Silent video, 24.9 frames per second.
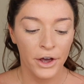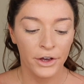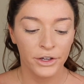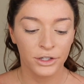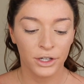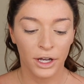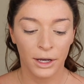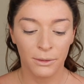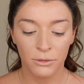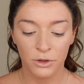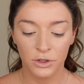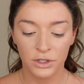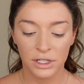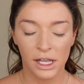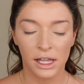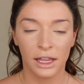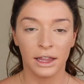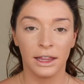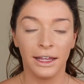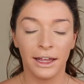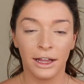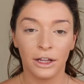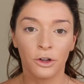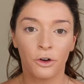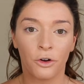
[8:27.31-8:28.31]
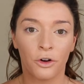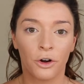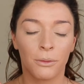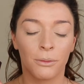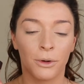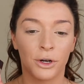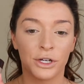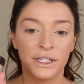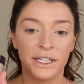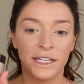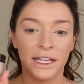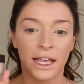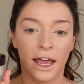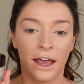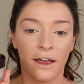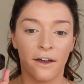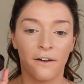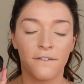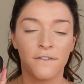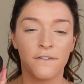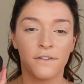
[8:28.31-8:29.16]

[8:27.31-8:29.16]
So I'm using the Laura Mercier